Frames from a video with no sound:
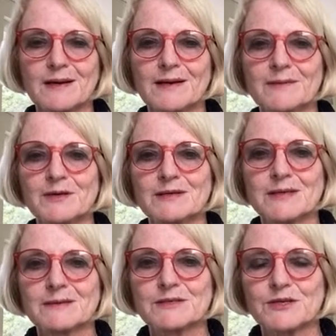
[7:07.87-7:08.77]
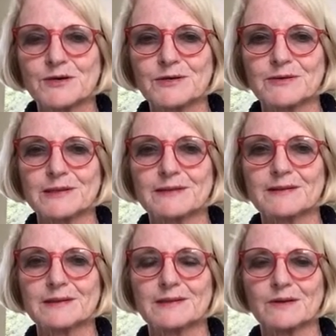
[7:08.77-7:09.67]
I show you in
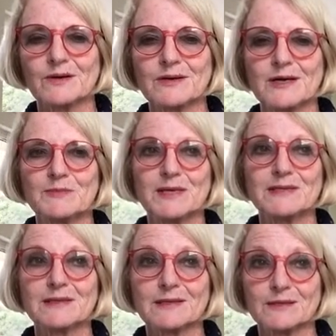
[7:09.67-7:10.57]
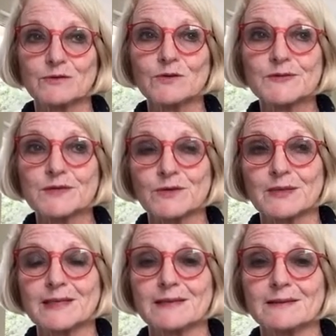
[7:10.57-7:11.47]
the online meeting that are
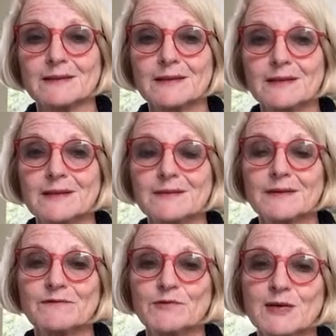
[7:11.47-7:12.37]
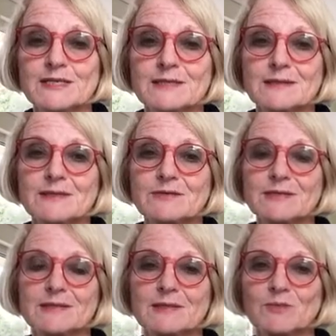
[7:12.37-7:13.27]
also in the information
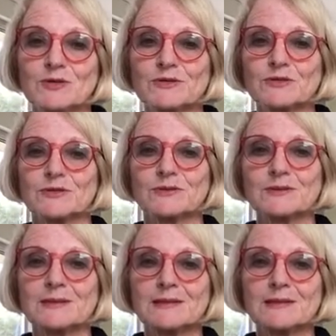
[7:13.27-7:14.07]
literacy module.